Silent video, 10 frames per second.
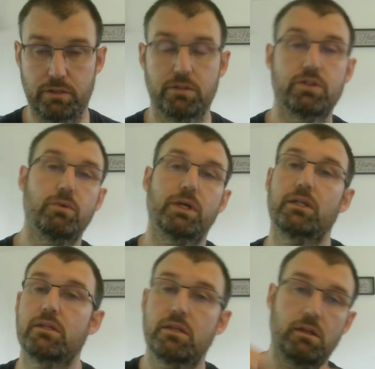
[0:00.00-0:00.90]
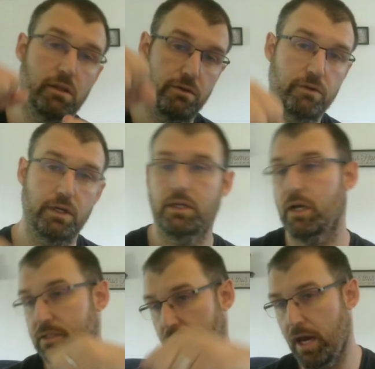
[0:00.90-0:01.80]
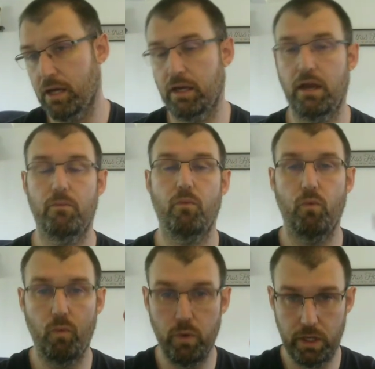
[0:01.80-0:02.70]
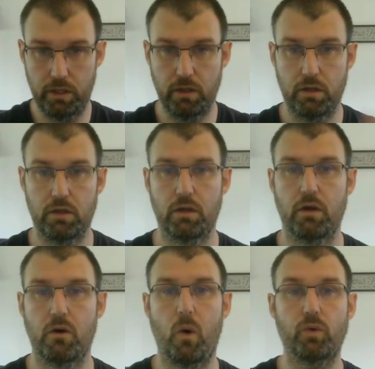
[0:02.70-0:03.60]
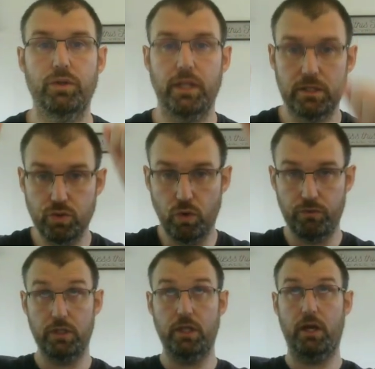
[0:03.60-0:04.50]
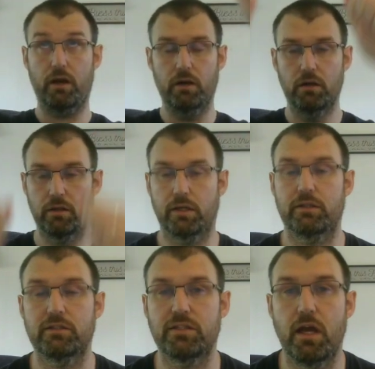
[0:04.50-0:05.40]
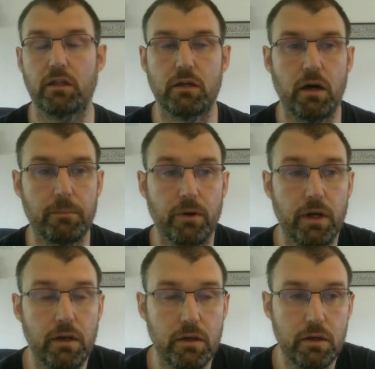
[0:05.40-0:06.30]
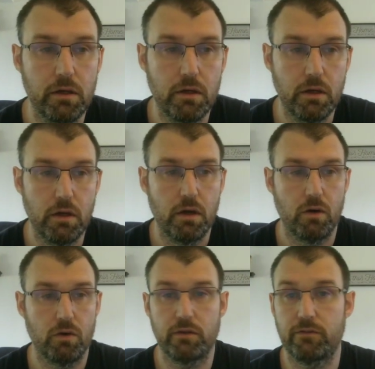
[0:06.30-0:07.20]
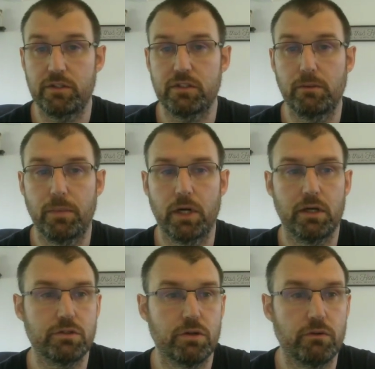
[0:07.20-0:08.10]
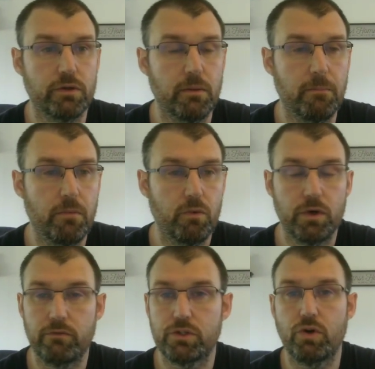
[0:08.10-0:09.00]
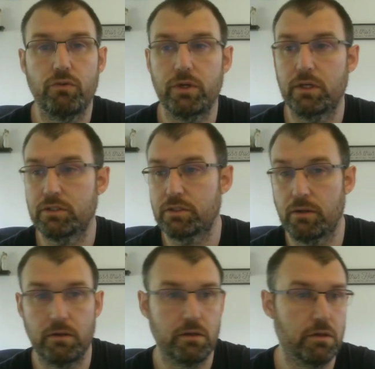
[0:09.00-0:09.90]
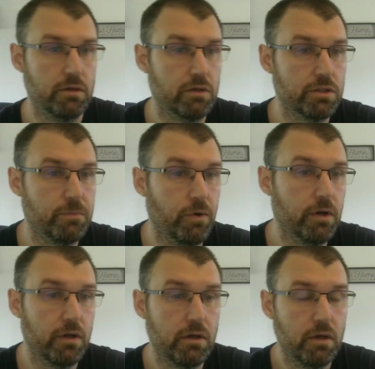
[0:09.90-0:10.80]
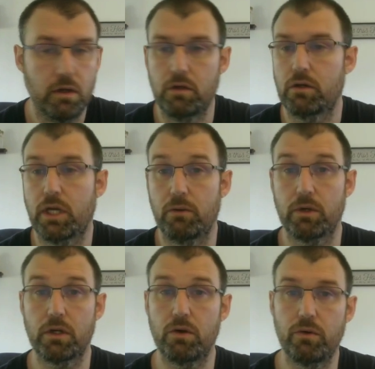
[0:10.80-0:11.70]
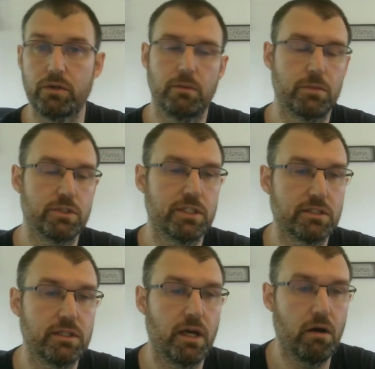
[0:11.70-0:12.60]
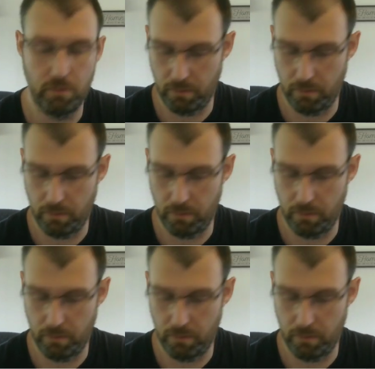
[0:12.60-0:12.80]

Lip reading: so we can deliver it, attack, and win, holding that trophy in the air. The Stanley Cup, right? Or the Vince Lombardi trophy. Whatever trophy is your sport. Okay, we're going to go with number 6 now.